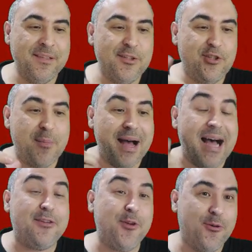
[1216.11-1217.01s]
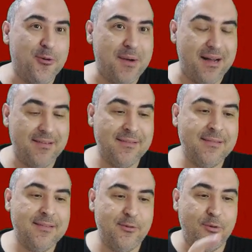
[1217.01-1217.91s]
Shama atokuma.
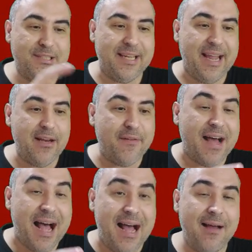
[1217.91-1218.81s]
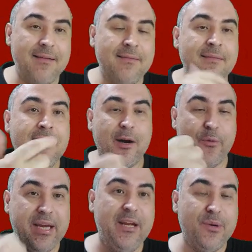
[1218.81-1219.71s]
So once again, have a
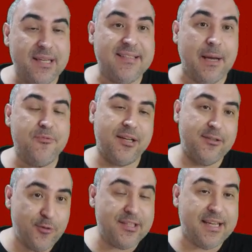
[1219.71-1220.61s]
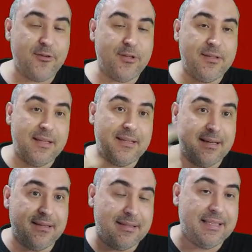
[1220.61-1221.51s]
agreeing with the subject. Just get
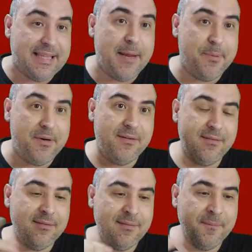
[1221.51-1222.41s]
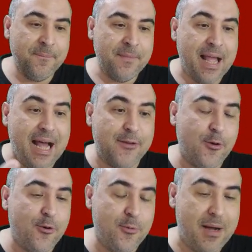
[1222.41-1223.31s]
the tapir.
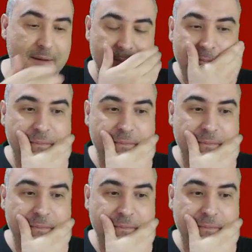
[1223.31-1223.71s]
Atokuma.